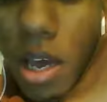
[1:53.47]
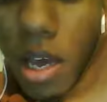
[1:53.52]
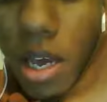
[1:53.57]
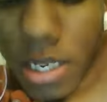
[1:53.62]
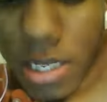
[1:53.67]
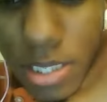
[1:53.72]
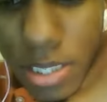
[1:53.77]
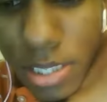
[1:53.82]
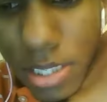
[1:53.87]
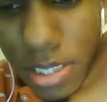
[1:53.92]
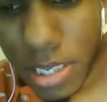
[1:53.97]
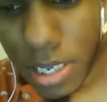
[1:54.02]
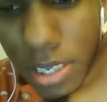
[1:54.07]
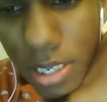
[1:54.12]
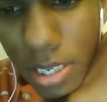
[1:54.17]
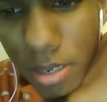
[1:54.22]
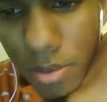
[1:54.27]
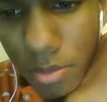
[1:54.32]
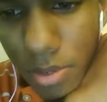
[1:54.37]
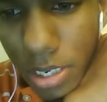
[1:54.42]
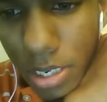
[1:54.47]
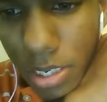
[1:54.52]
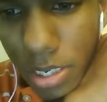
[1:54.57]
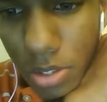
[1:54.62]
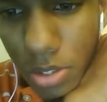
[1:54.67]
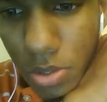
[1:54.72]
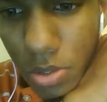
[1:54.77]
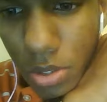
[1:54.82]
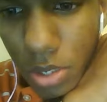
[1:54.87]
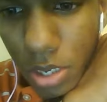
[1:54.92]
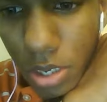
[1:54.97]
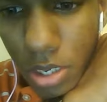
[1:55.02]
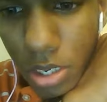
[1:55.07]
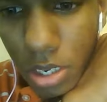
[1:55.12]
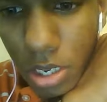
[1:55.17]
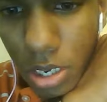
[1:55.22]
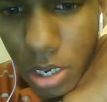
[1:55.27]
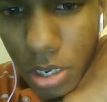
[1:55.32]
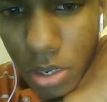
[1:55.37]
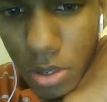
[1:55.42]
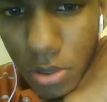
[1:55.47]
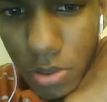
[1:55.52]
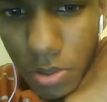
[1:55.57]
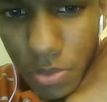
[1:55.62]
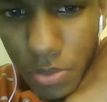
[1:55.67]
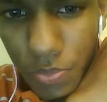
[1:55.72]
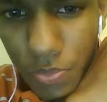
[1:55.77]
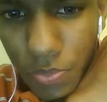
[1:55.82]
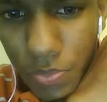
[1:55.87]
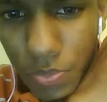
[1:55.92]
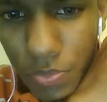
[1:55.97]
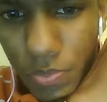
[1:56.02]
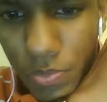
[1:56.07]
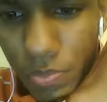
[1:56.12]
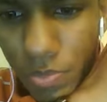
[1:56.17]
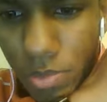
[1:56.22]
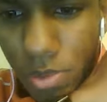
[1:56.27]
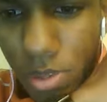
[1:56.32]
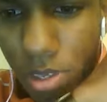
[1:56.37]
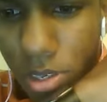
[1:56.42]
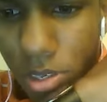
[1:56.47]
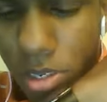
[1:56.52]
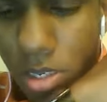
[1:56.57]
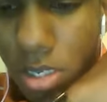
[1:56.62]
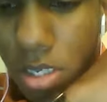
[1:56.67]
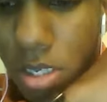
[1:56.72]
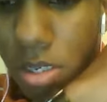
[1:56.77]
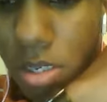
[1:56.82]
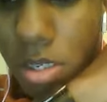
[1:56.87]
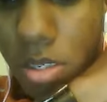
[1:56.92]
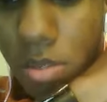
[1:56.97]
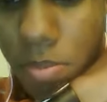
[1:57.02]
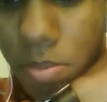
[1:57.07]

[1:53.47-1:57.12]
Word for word: I just got that one not too long ago. Uh, my